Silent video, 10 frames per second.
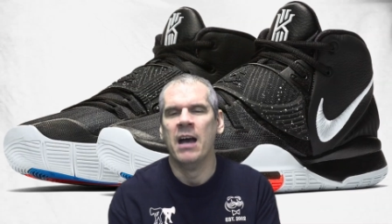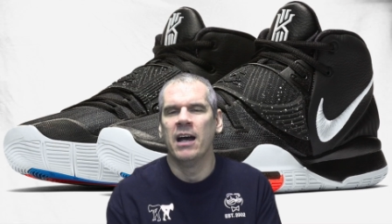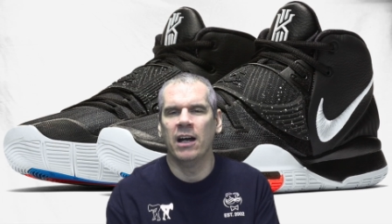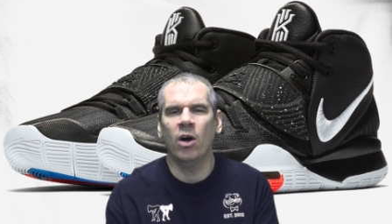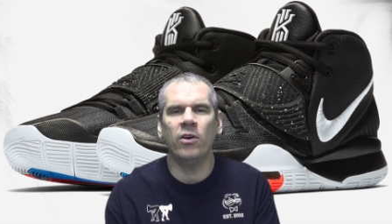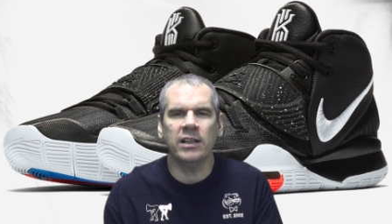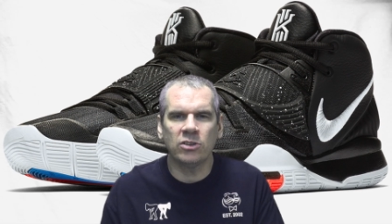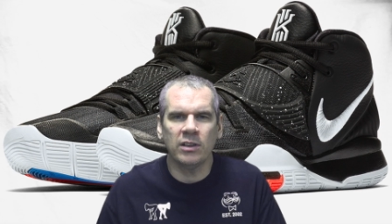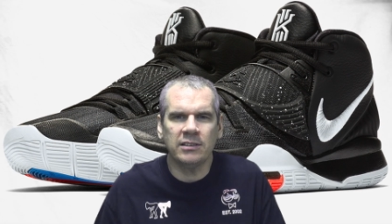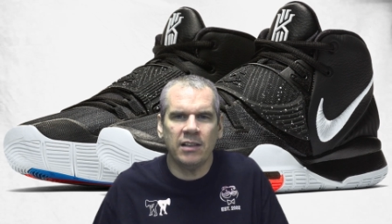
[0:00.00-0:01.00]
Uh, Alright,
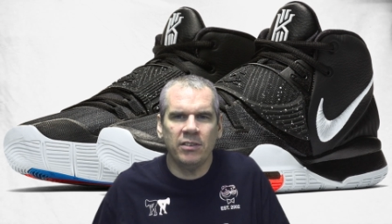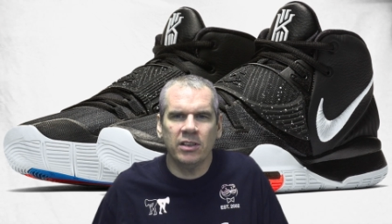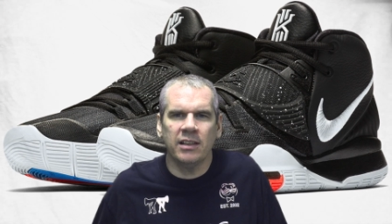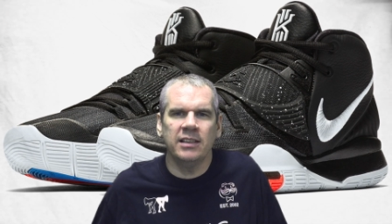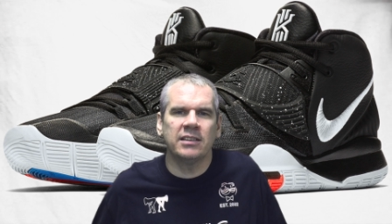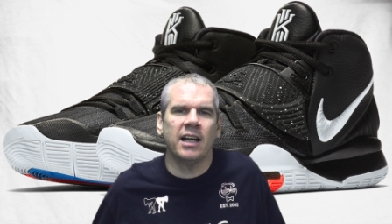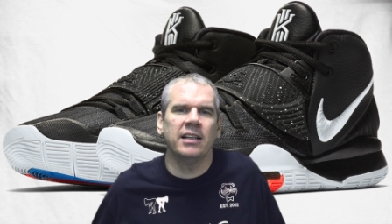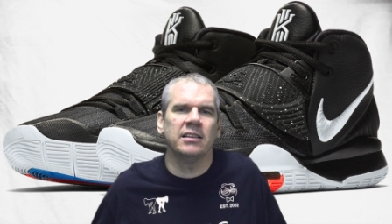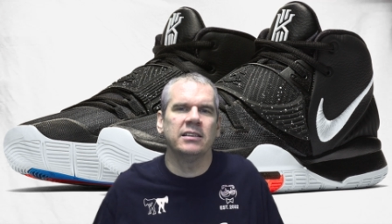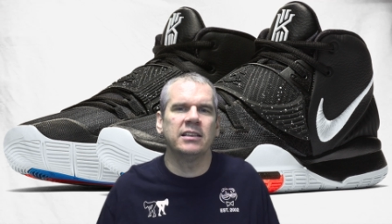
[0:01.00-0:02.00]
so let's have a look at these
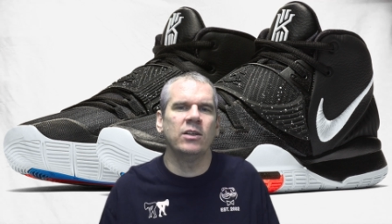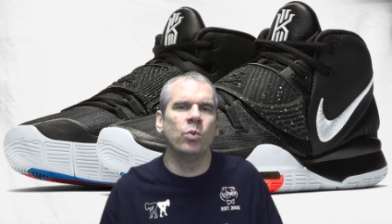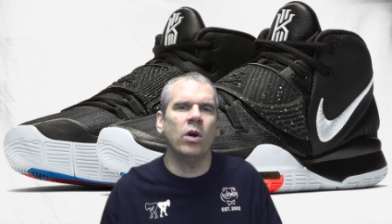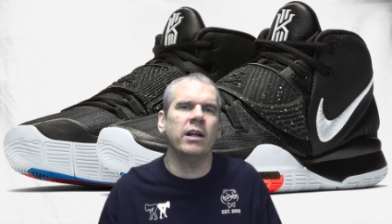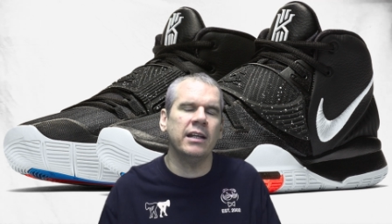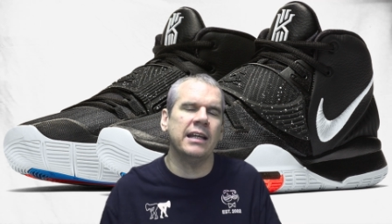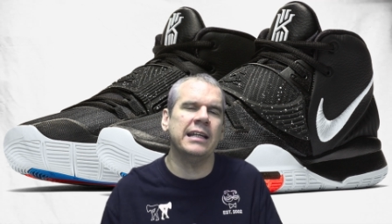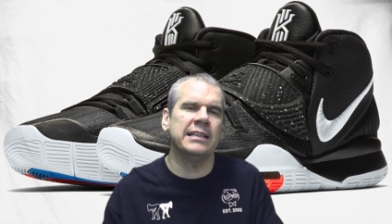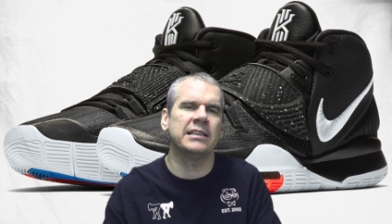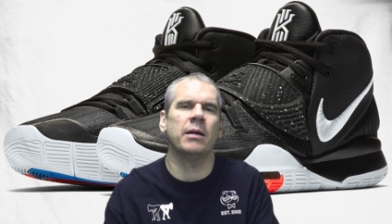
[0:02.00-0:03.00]
guys and see what it
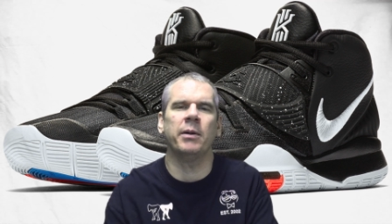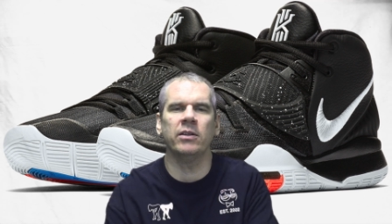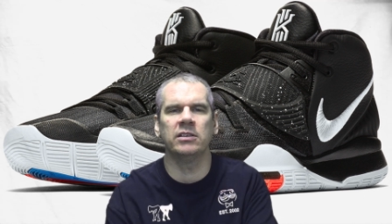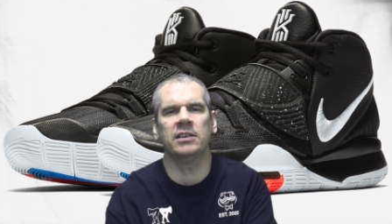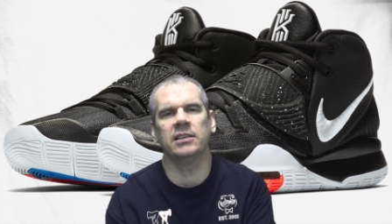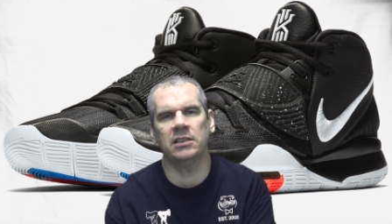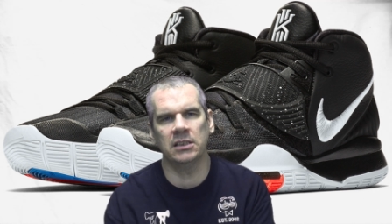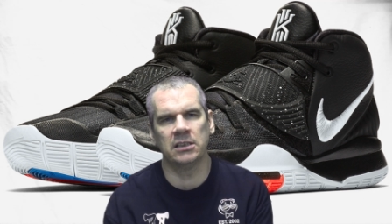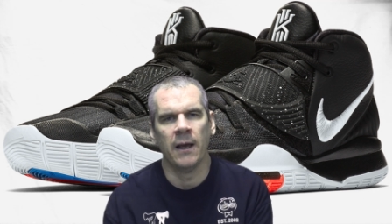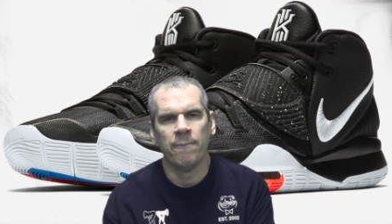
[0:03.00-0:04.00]
is about the
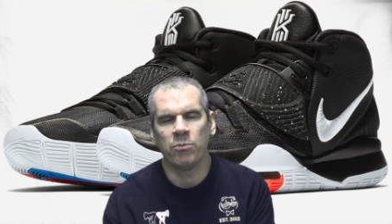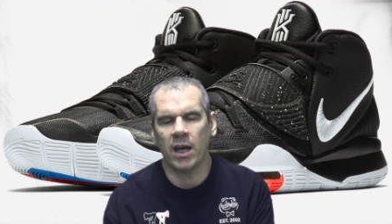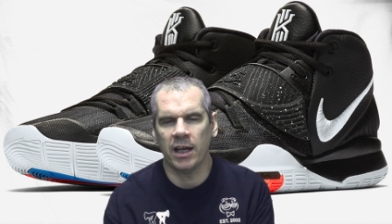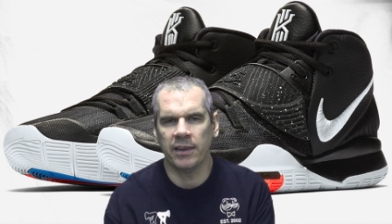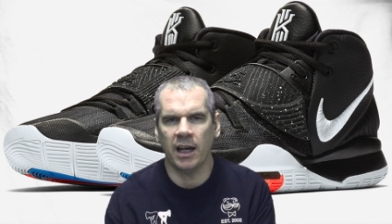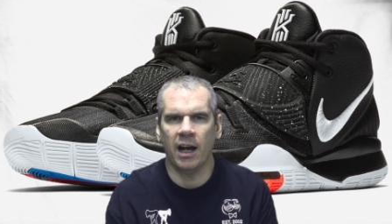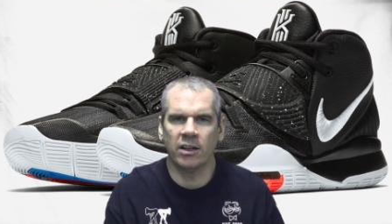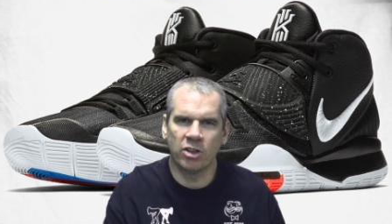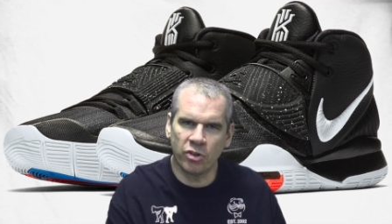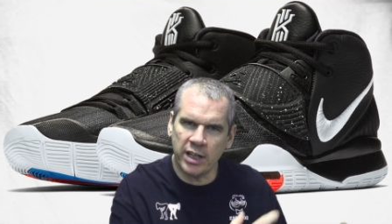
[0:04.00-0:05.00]
sixes uh, that
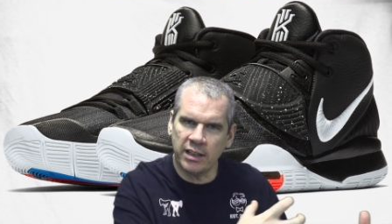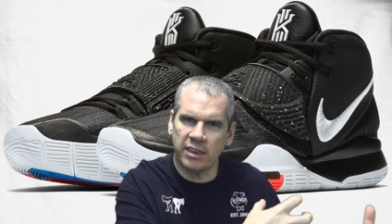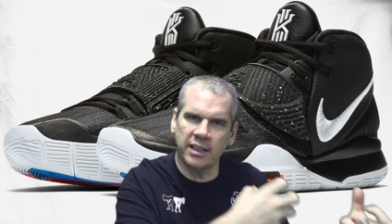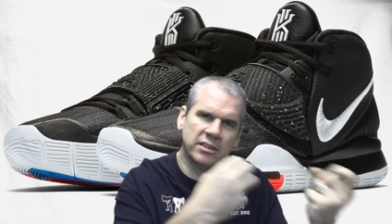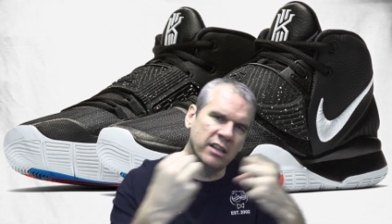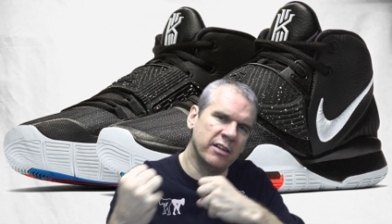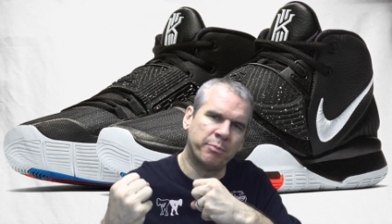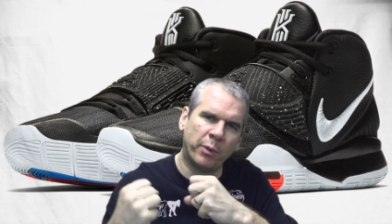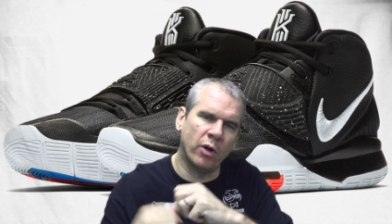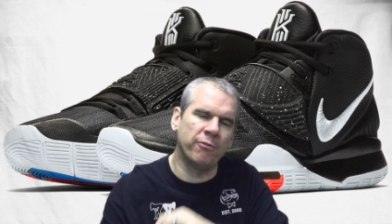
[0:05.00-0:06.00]
are great things that they've
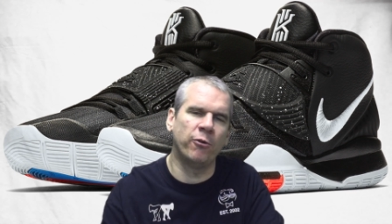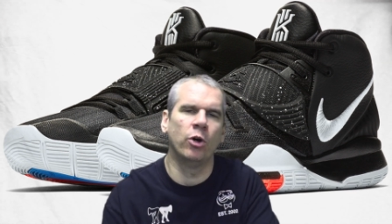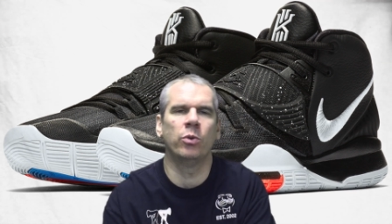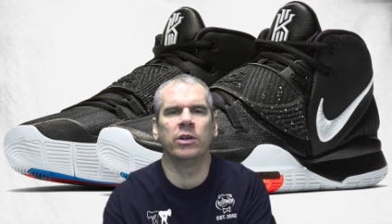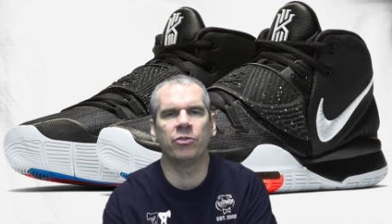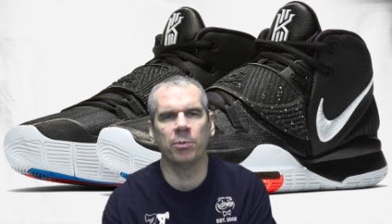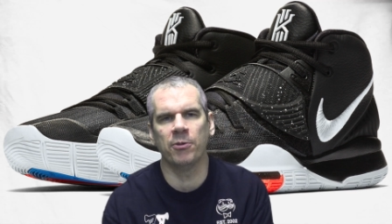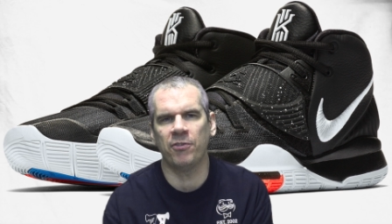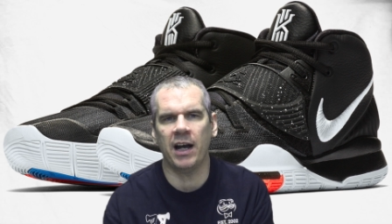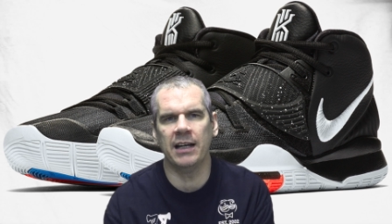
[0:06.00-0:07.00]
brought forward from the
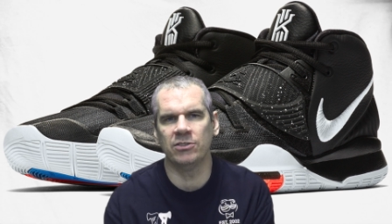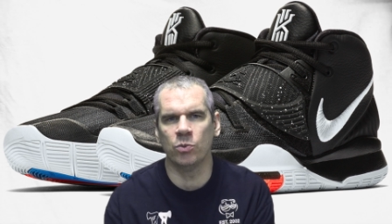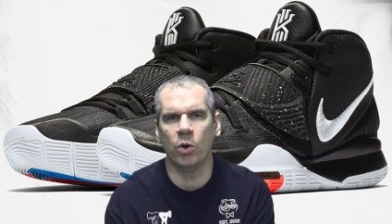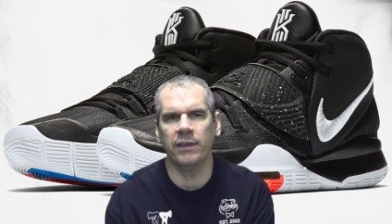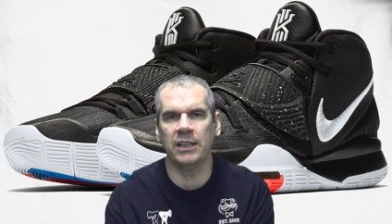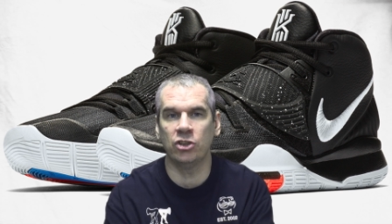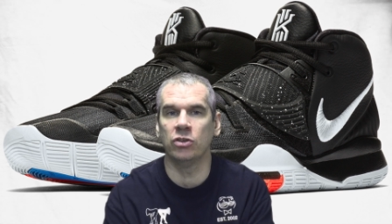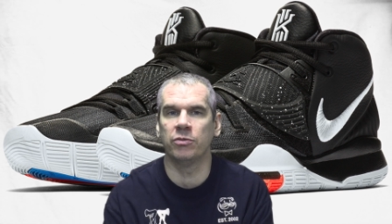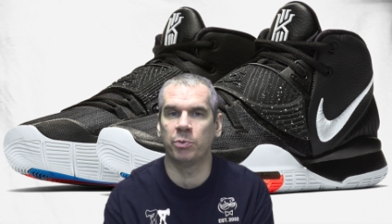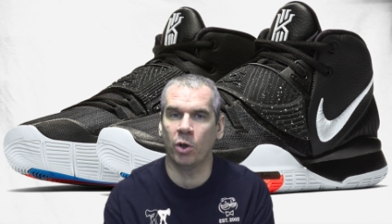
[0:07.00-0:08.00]
fives and what they
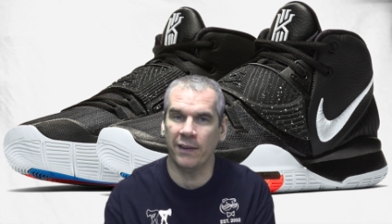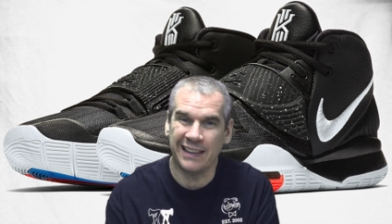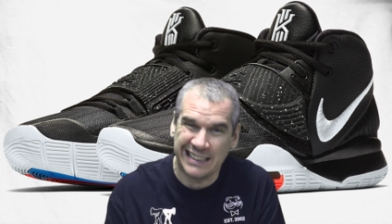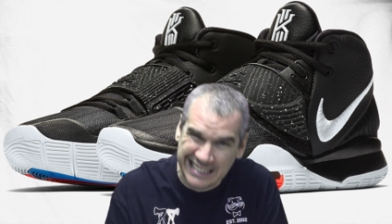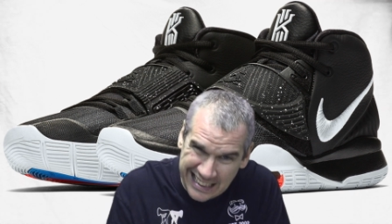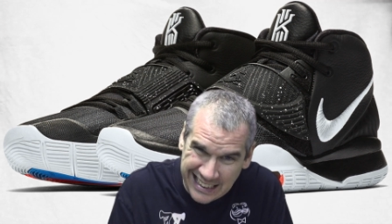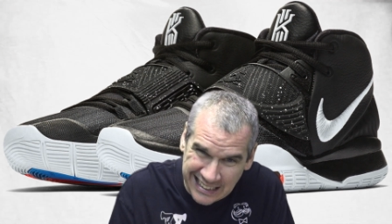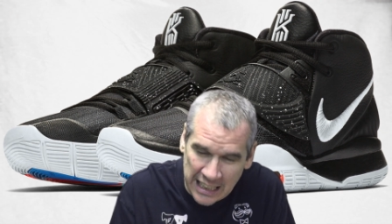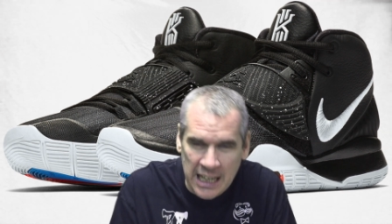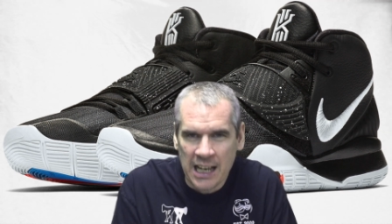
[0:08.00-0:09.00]
should have brought and they
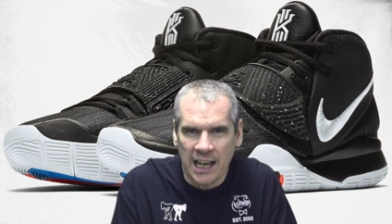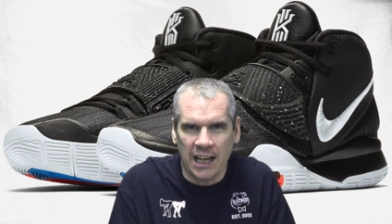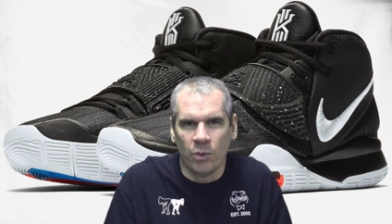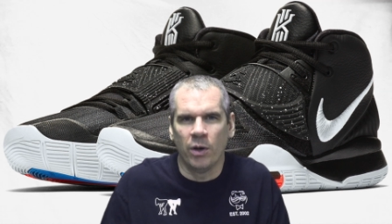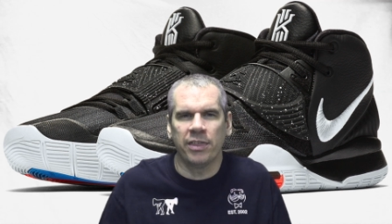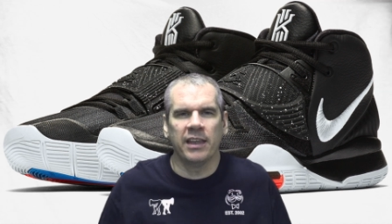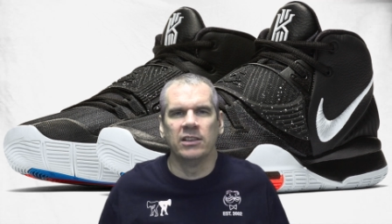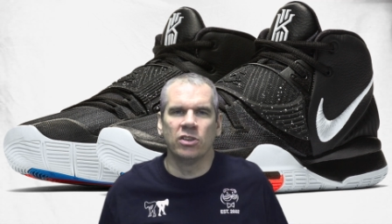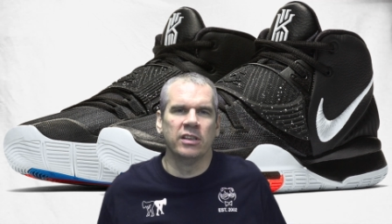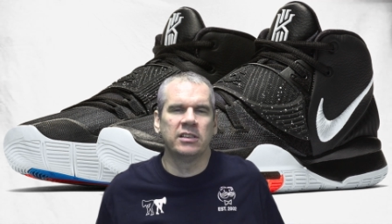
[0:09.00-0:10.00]
didn't, uh, what
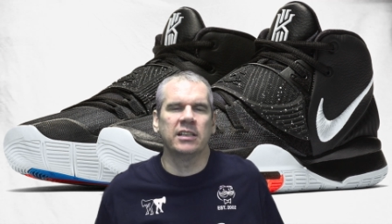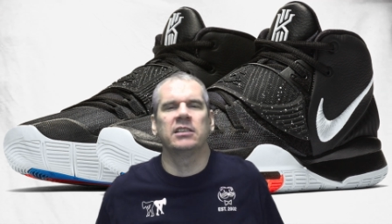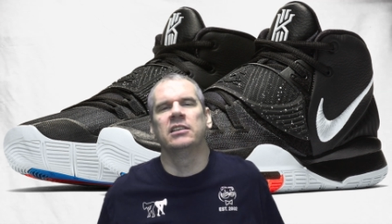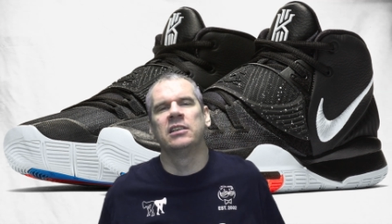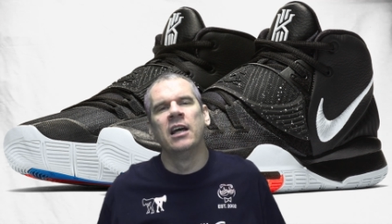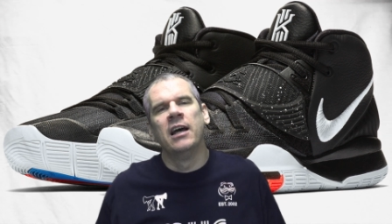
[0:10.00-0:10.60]
things on the sixes